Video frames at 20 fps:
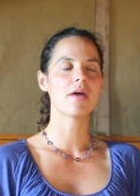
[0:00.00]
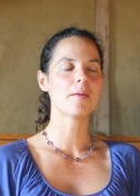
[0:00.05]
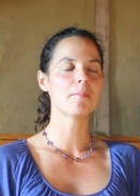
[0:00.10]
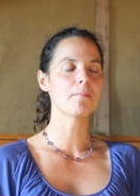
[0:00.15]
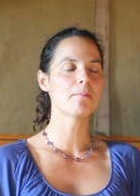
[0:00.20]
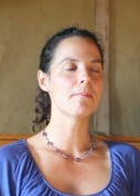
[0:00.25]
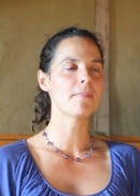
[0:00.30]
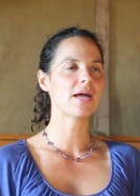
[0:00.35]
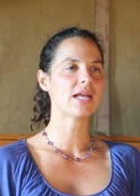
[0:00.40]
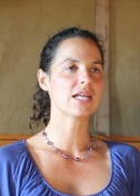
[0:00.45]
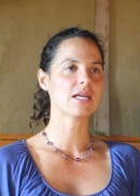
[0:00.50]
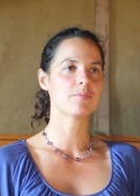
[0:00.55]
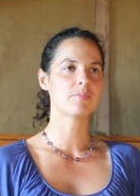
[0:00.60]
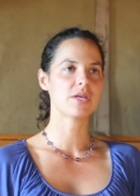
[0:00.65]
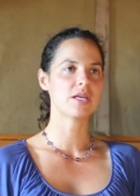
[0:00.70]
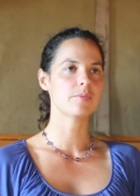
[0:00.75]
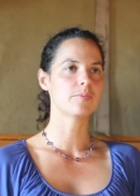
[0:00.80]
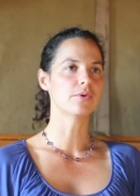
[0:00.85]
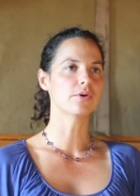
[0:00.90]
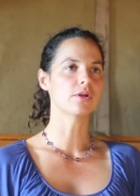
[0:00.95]
many
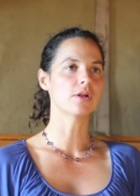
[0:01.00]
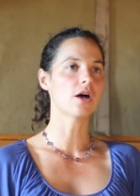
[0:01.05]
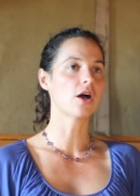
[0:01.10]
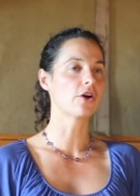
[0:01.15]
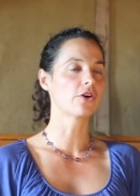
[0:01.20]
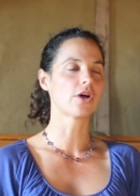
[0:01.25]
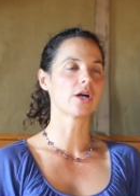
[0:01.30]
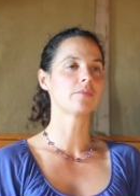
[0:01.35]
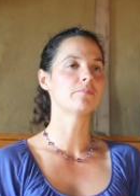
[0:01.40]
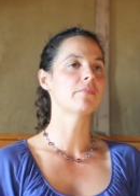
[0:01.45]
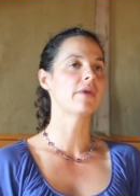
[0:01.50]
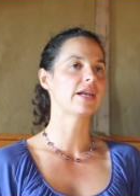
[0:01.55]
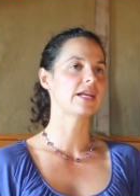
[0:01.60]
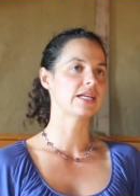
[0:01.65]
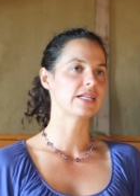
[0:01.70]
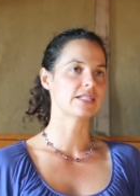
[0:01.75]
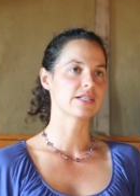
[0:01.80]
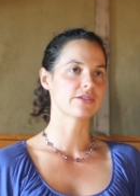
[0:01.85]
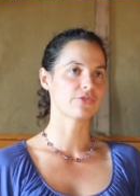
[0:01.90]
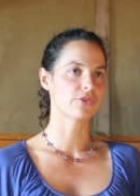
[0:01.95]
people are on
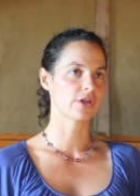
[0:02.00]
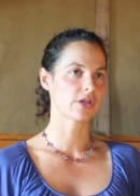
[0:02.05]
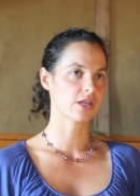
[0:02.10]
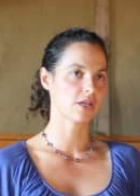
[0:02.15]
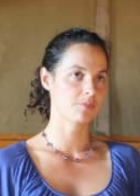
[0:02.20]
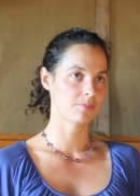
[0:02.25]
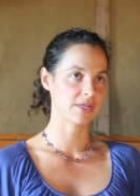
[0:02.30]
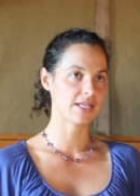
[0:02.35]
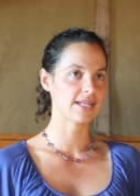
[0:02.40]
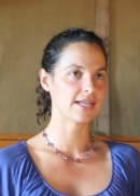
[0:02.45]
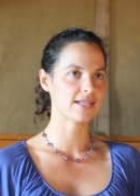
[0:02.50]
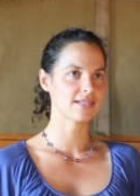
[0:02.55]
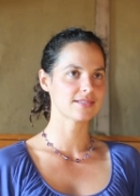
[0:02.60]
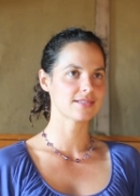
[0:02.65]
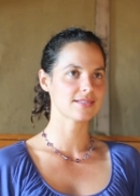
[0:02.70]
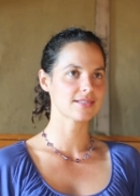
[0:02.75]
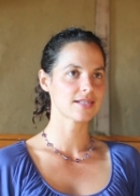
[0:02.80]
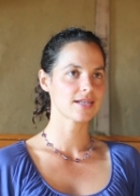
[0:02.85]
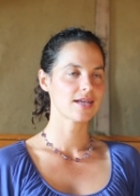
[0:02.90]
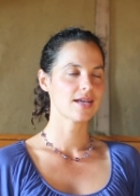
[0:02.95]
many different
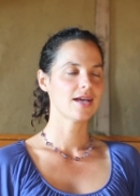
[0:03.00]
committees.